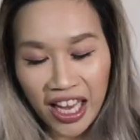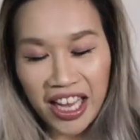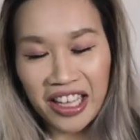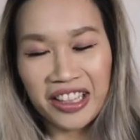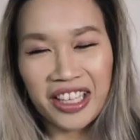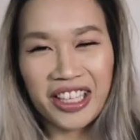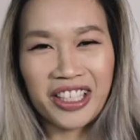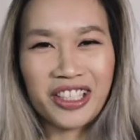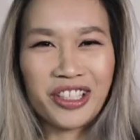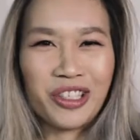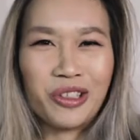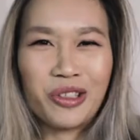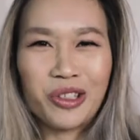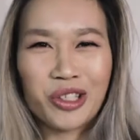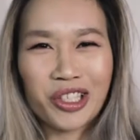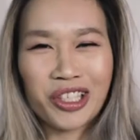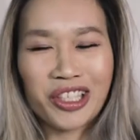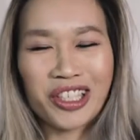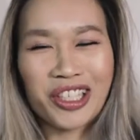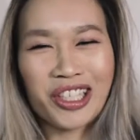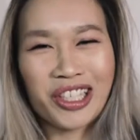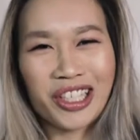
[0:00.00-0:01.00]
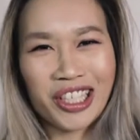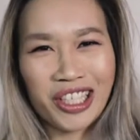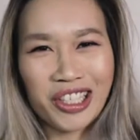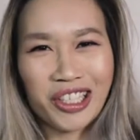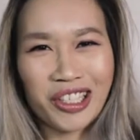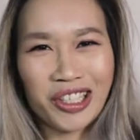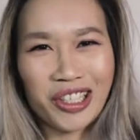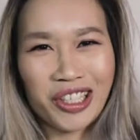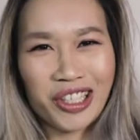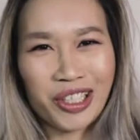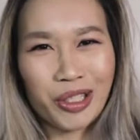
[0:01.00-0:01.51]
and they usually stick
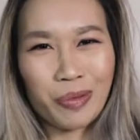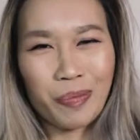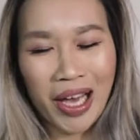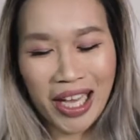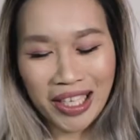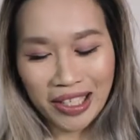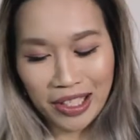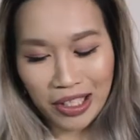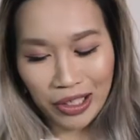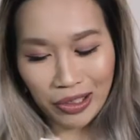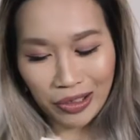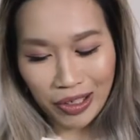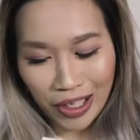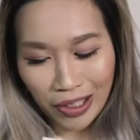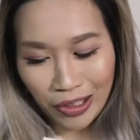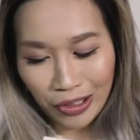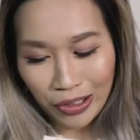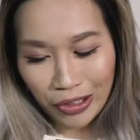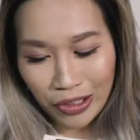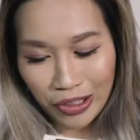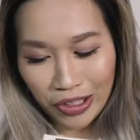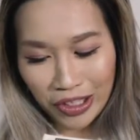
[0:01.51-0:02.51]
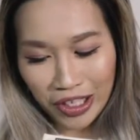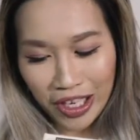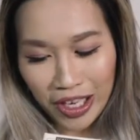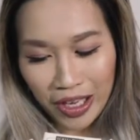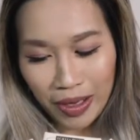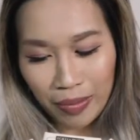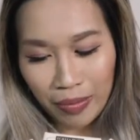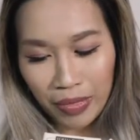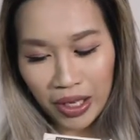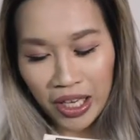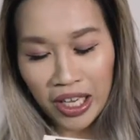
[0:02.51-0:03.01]
to this pastel color
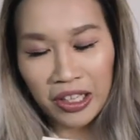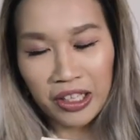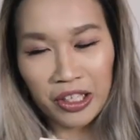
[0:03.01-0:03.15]
scheme.